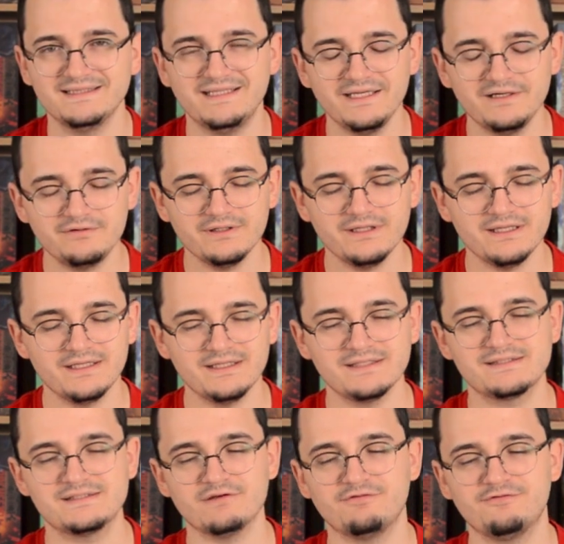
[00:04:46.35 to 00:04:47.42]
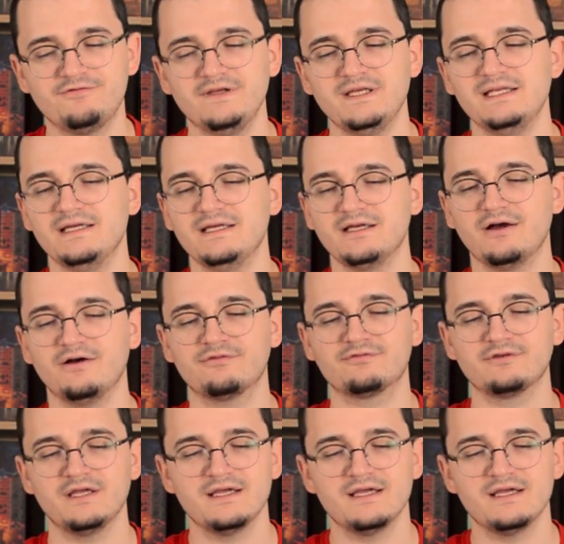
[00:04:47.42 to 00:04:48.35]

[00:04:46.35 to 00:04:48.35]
There is a feeling of